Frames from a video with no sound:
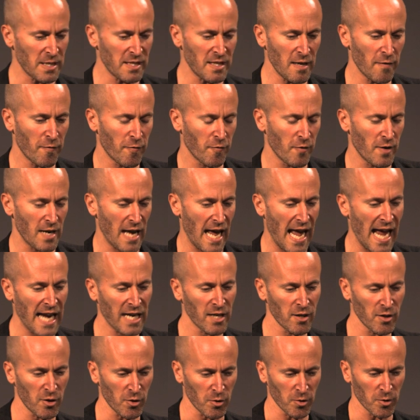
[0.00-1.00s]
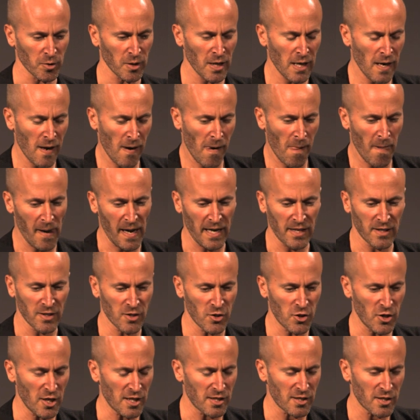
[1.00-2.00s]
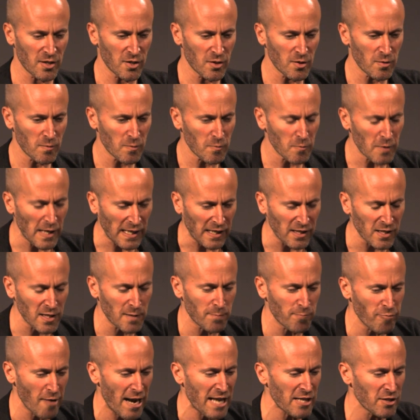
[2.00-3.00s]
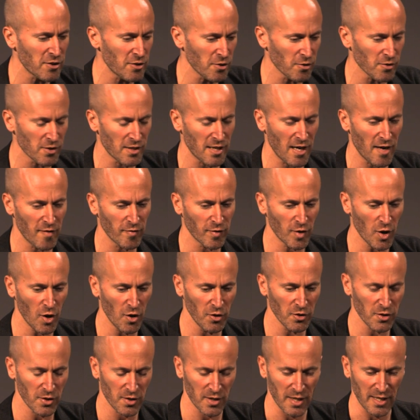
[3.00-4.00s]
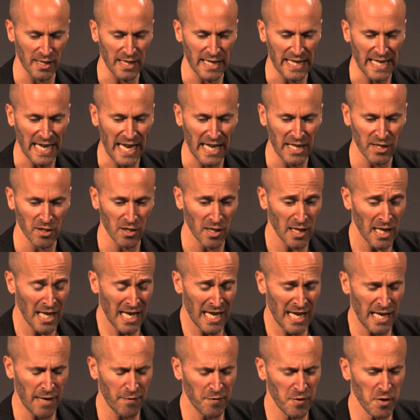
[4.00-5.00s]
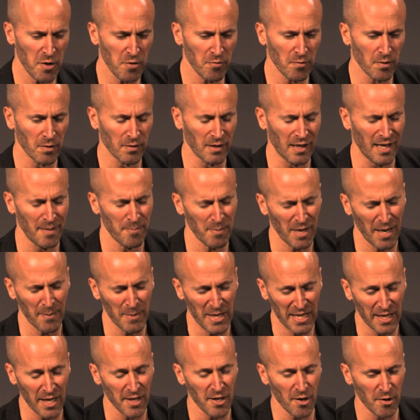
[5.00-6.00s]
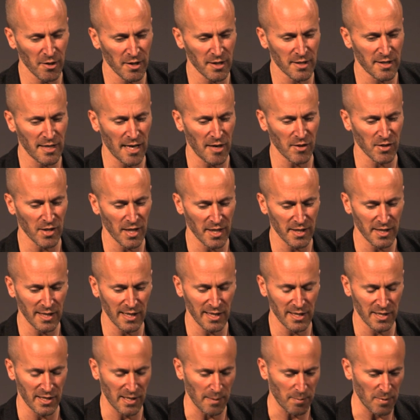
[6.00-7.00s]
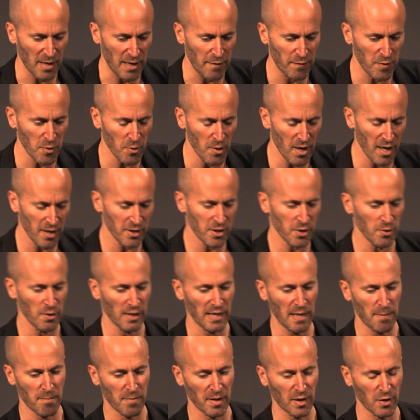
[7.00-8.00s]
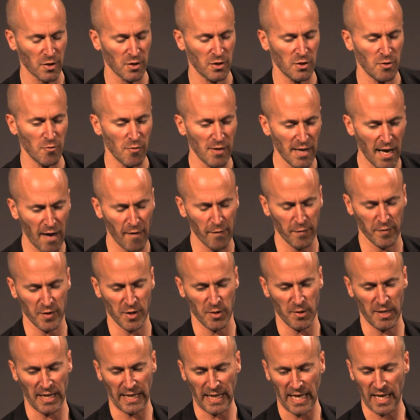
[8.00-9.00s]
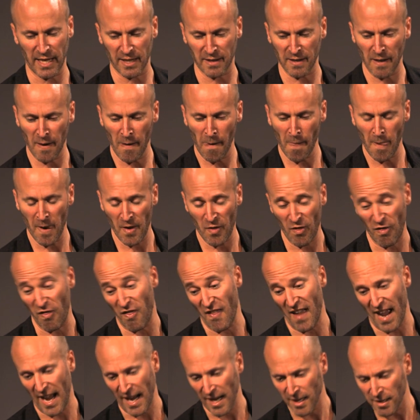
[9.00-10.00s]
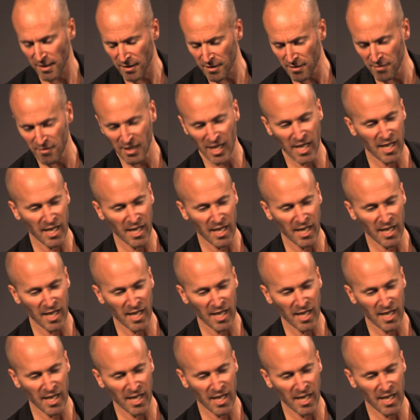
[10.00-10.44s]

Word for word: a different angle and just express yourself constantly. And if you, I mean, I know this sounds idealistic, but if you are doing it because you love doing it, then